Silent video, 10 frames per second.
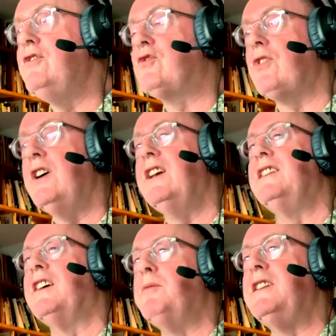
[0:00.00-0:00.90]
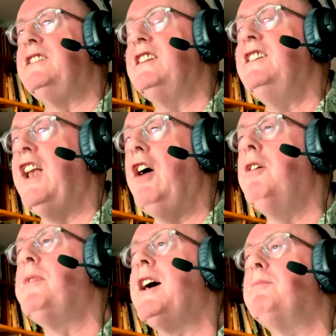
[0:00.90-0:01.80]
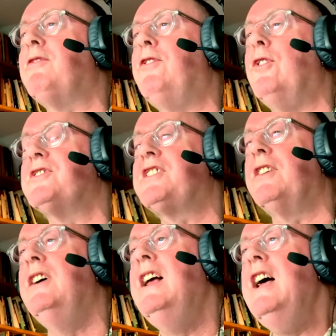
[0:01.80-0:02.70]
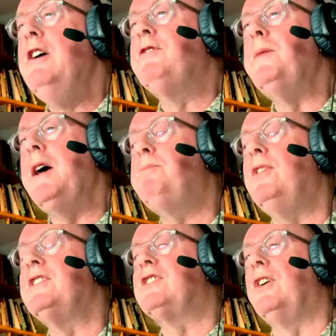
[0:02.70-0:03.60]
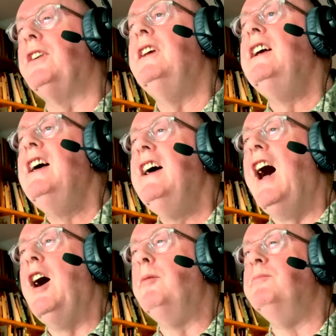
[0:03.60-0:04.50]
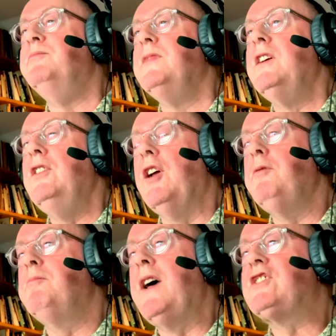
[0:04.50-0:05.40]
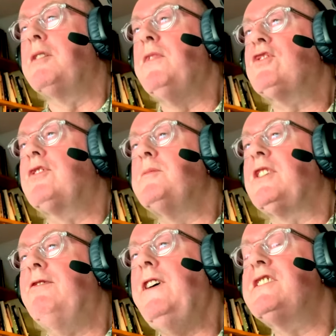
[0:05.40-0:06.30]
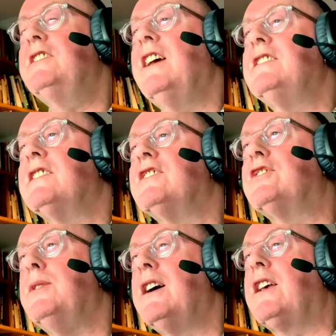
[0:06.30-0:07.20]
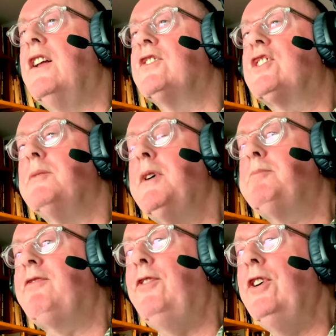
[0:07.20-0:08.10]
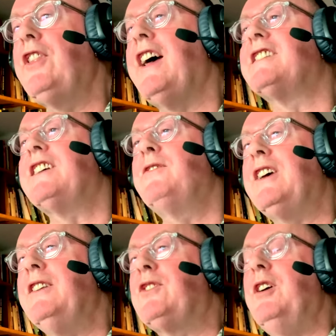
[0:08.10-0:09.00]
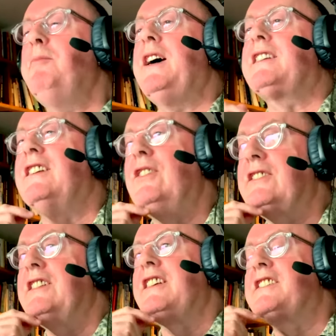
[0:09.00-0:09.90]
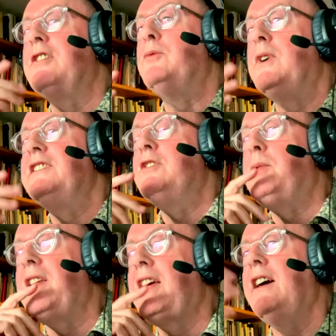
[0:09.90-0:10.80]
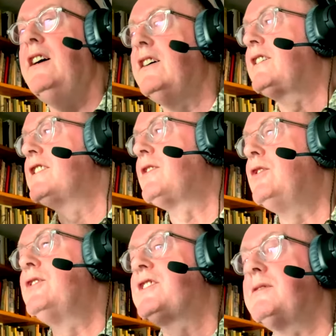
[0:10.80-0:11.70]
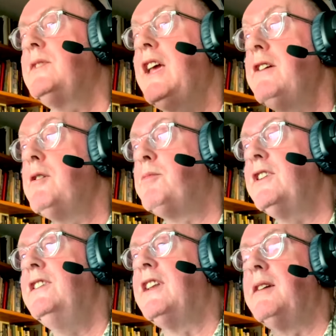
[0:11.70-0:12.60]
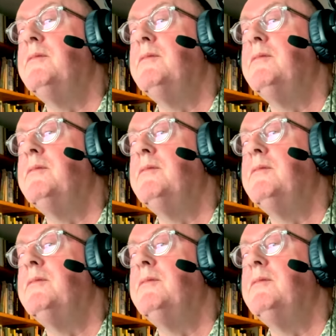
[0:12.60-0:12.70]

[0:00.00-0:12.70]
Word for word: drug in that we didn't know about before. So from that point on, you know, magic mushrooms are fascinating to our culture. But before that, I've kind of gone back and looked at this and wondered where they are, because of course here in Britain